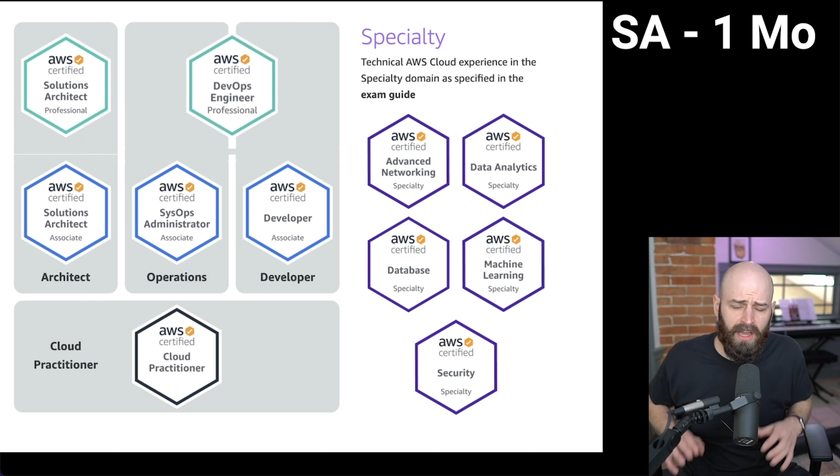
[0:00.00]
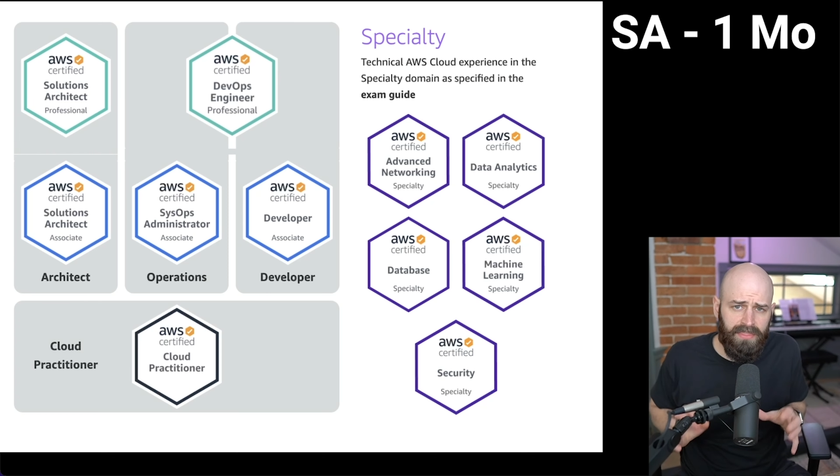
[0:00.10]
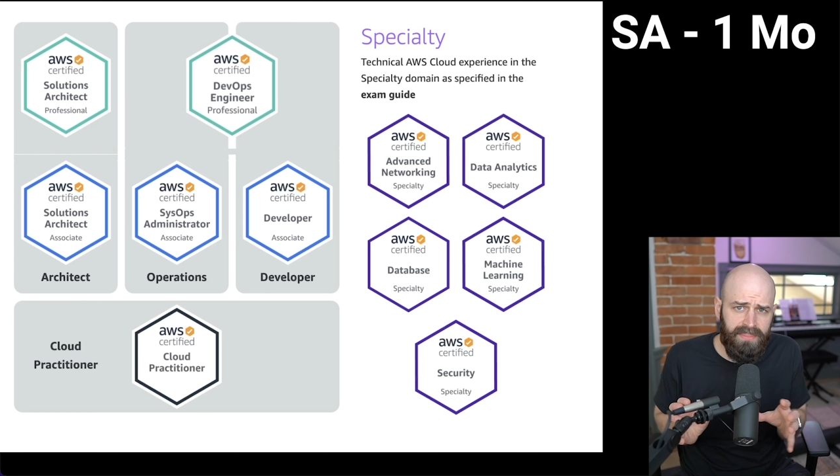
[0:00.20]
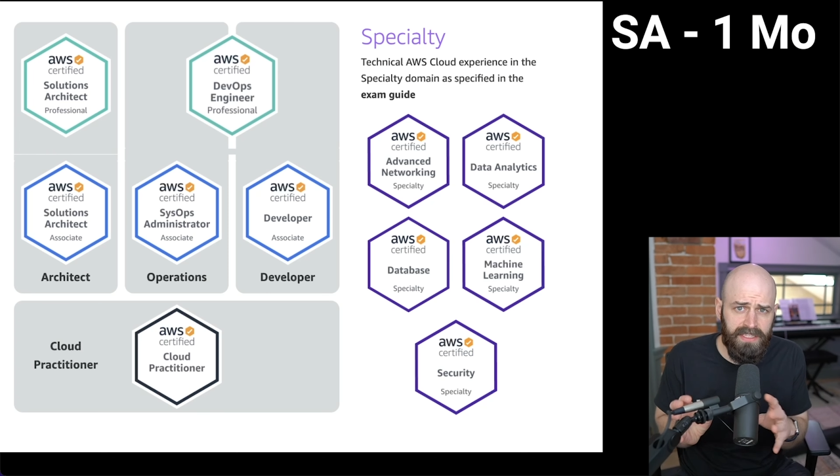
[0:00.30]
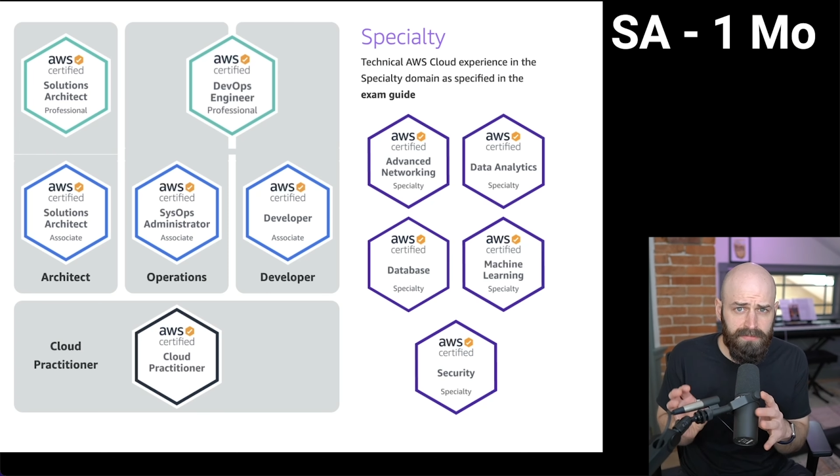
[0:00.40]

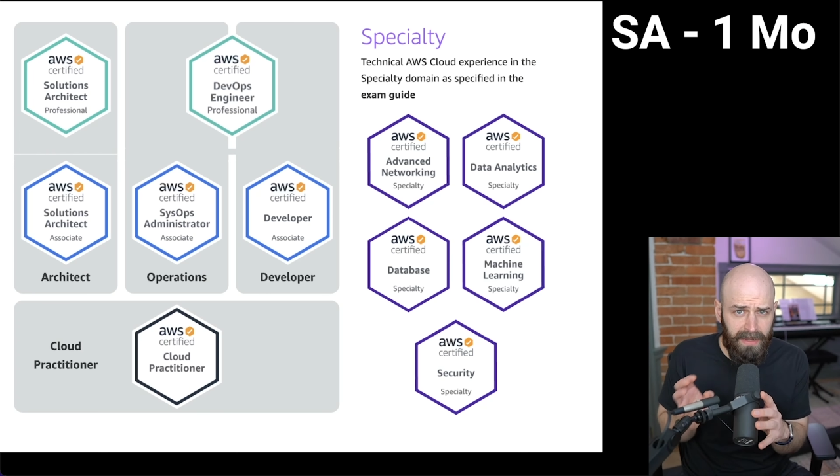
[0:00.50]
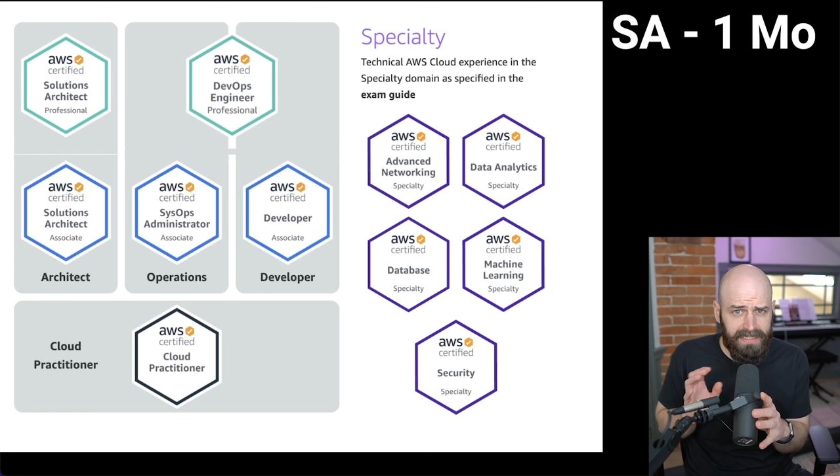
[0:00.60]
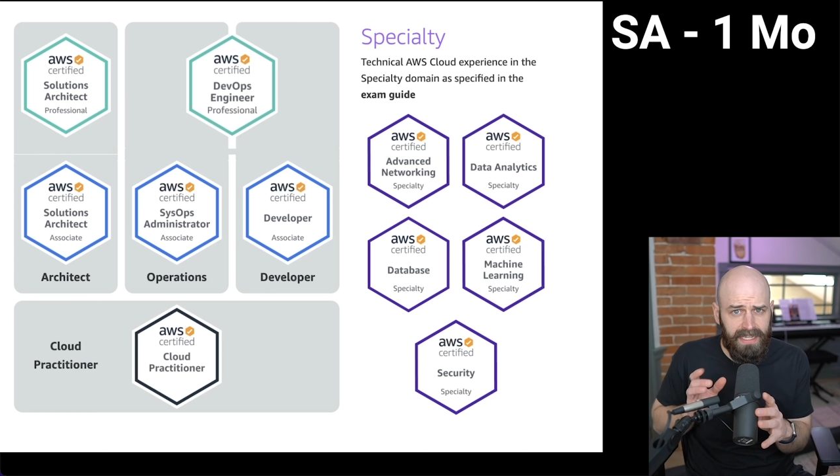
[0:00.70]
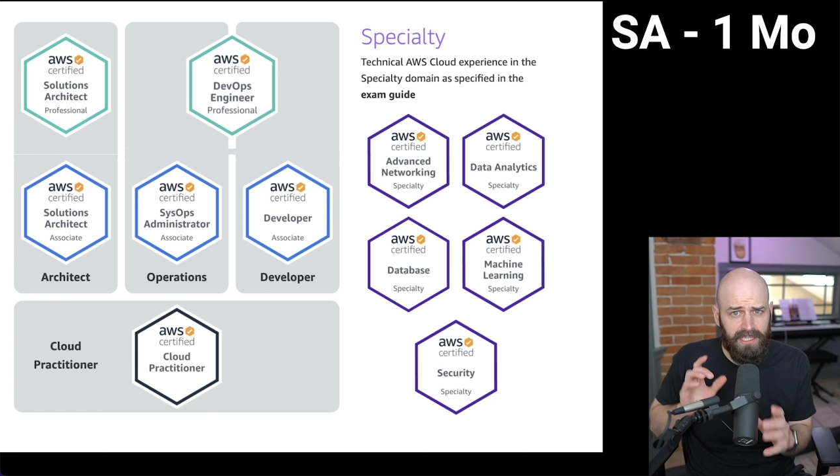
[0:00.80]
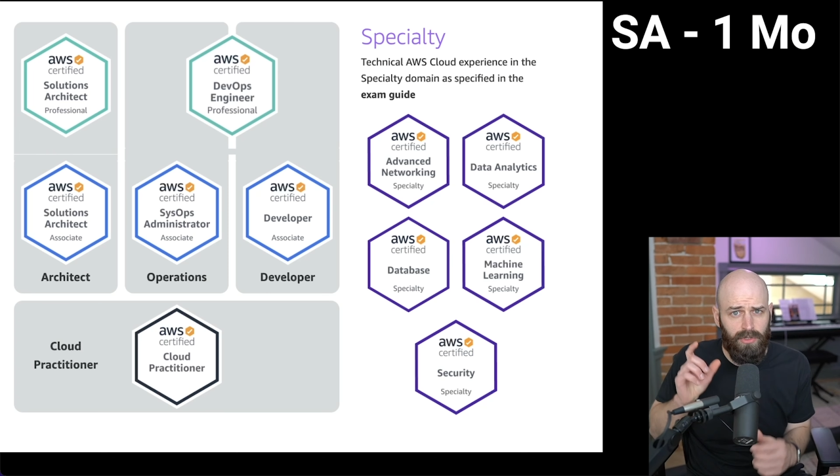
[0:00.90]
Now, this
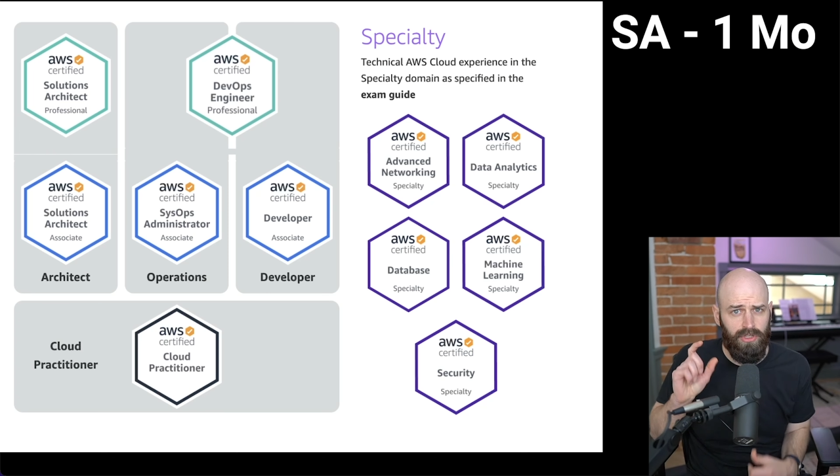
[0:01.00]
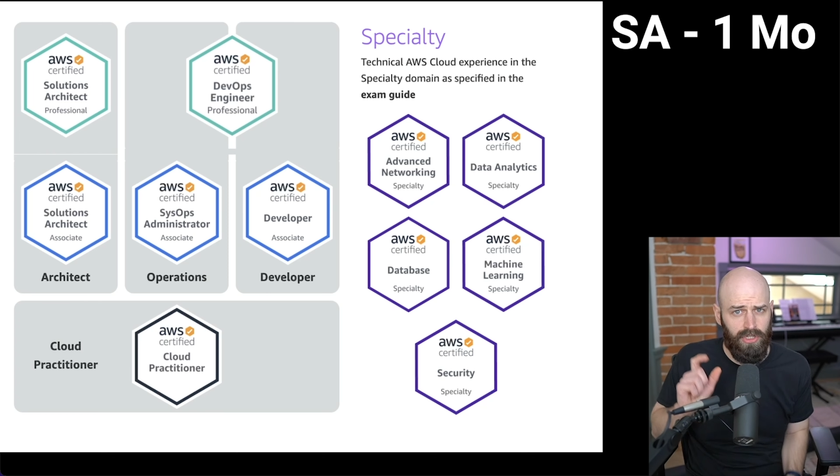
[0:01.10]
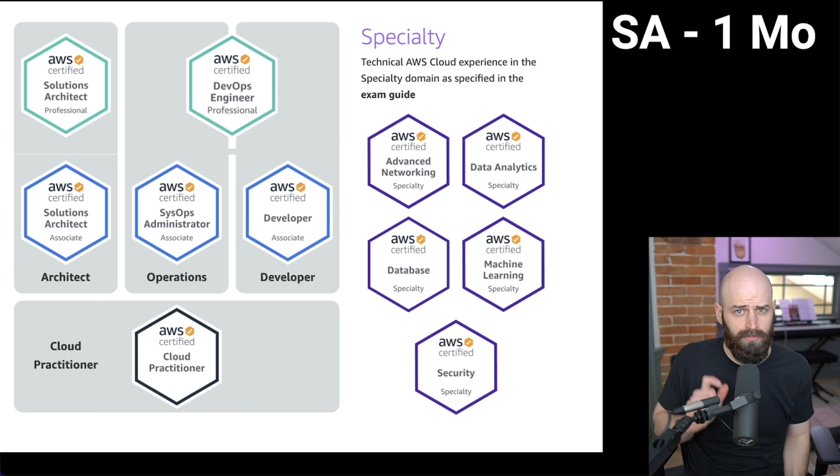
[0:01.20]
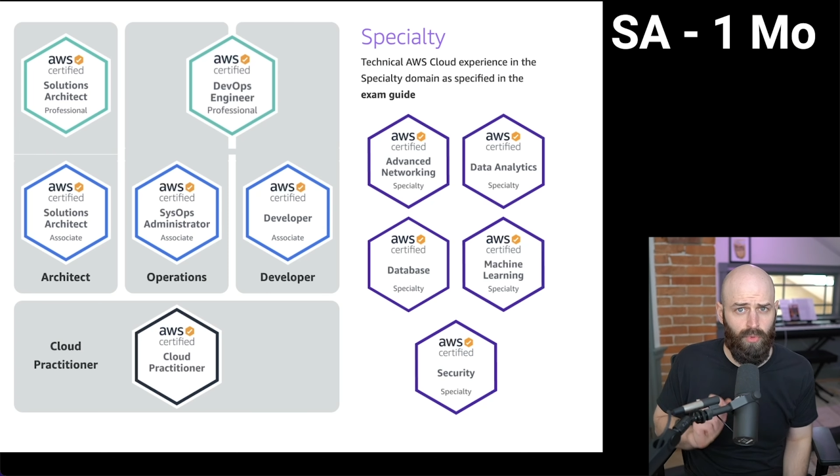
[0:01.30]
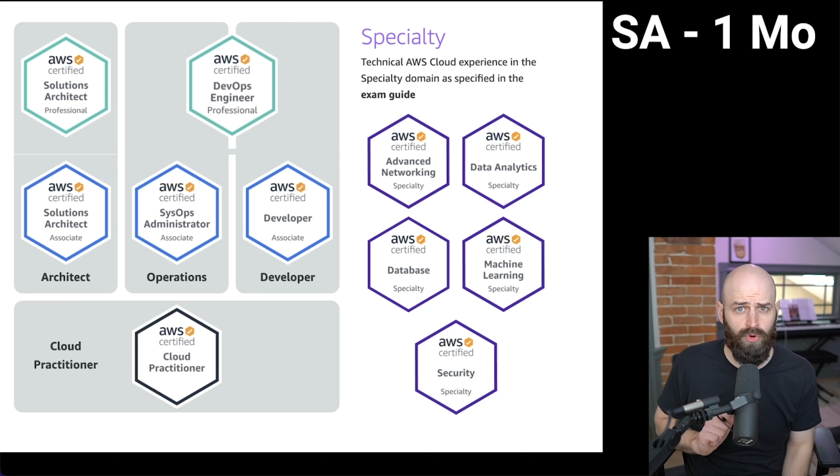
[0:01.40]
might take you a
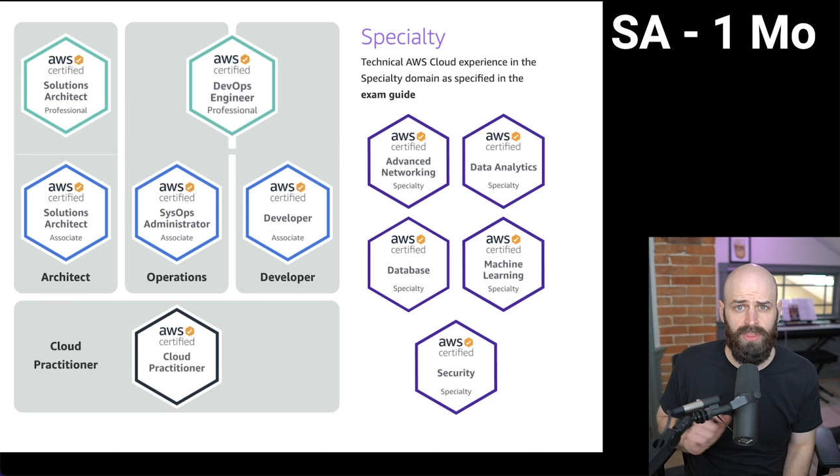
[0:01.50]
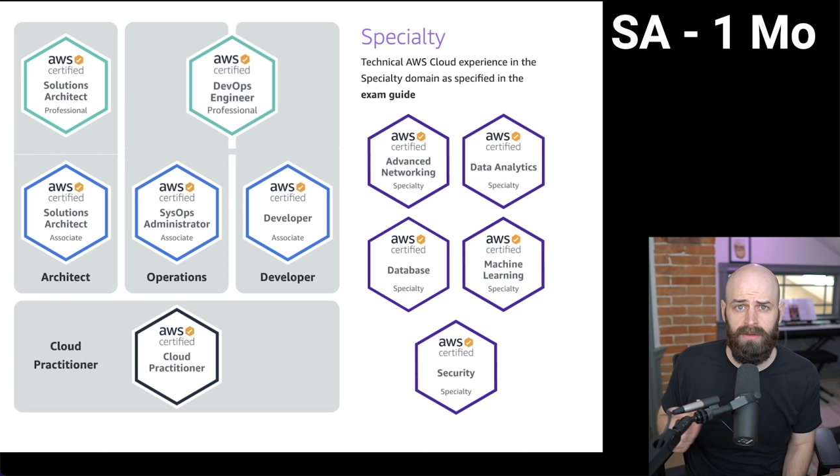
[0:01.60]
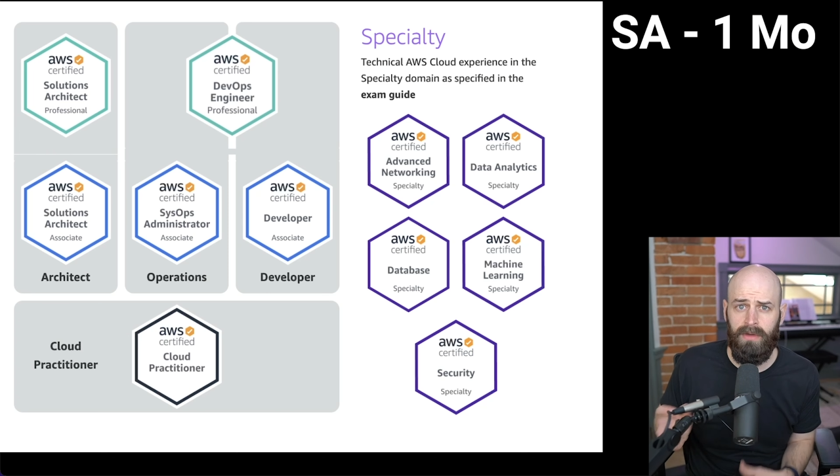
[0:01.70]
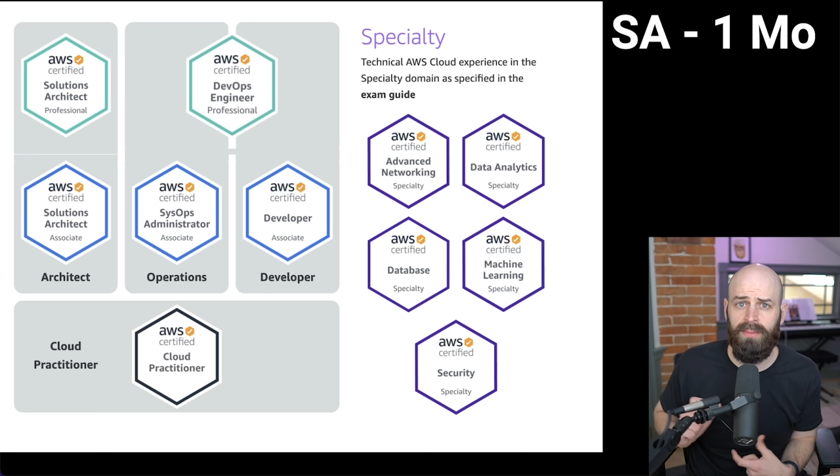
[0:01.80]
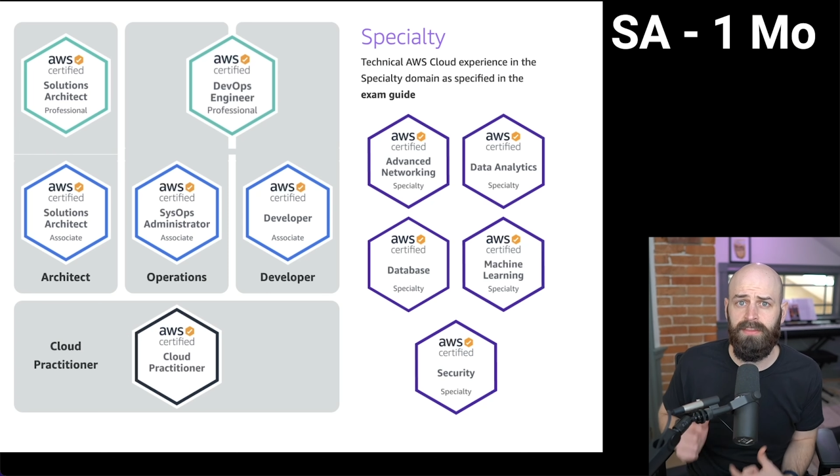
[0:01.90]
little more than
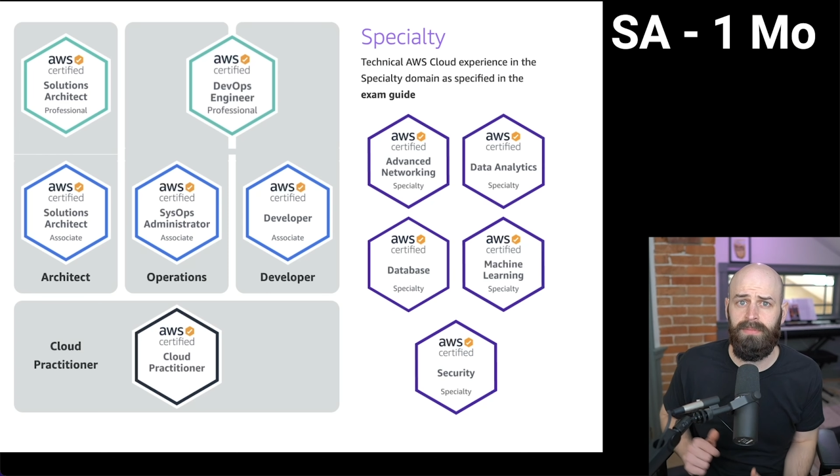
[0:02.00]
a month,